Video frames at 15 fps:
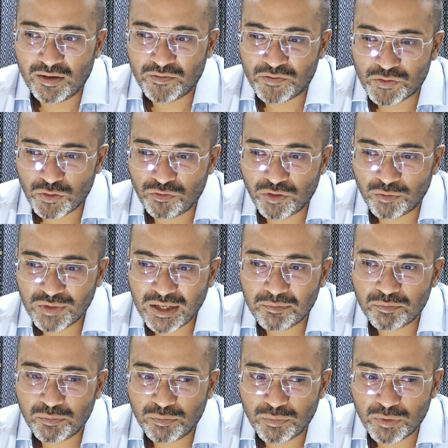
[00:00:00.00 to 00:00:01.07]
So from
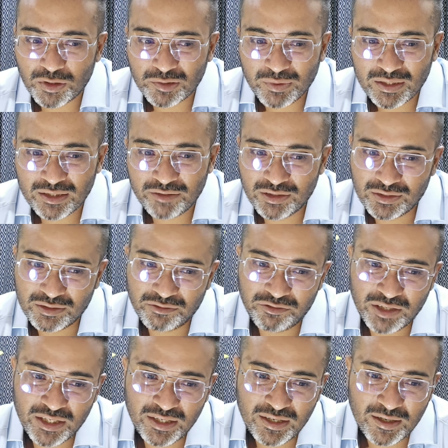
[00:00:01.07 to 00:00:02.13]
that perspective, it's a
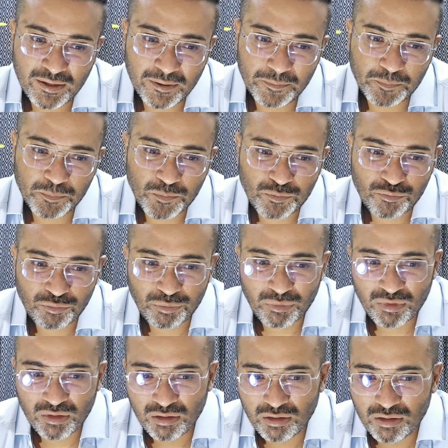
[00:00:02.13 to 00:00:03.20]
very...
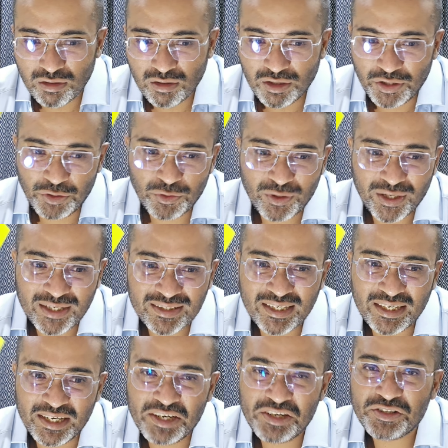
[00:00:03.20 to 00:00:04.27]
you can say
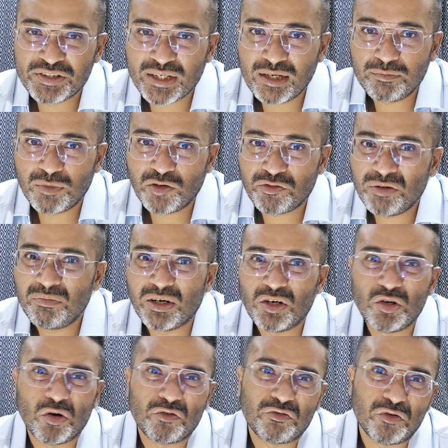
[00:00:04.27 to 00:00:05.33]
niche style perfume, but
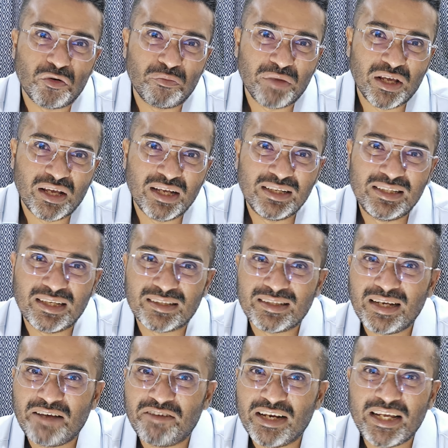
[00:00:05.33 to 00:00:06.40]
not for me. It
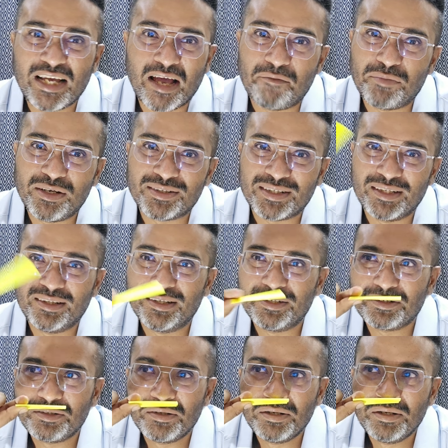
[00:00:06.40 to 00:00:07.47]
doesn't have any happiness in
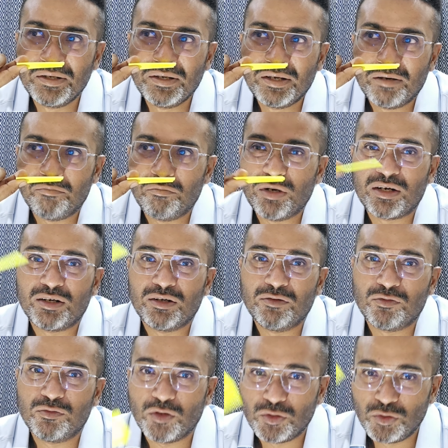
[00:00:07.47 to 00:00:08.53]
this. But
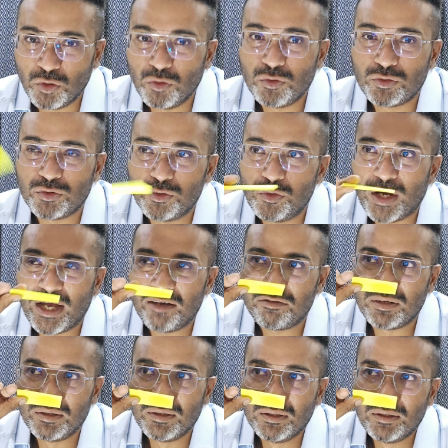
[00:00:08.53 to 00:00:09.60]
for those who
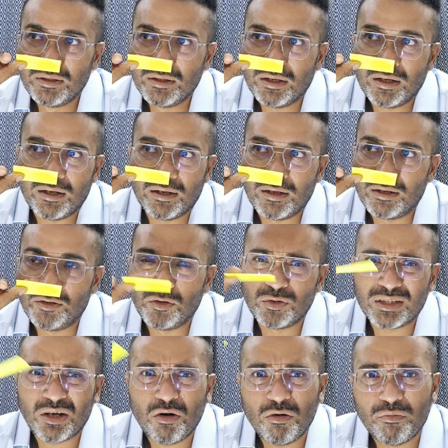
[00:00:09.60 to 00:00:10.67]
have
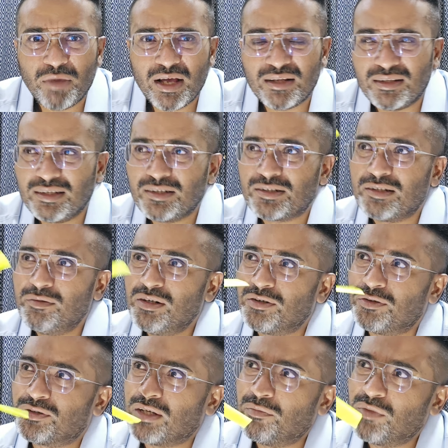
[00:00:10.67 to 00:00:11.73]
no, oh man, this is similar
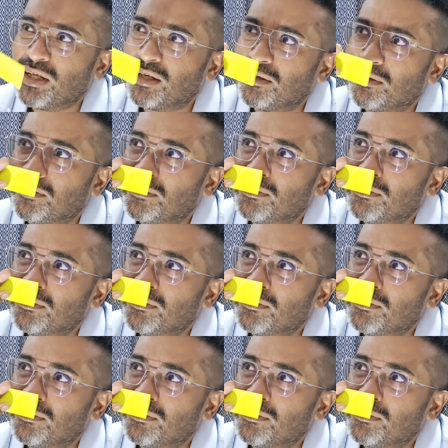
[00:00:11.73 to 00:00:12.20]
to something.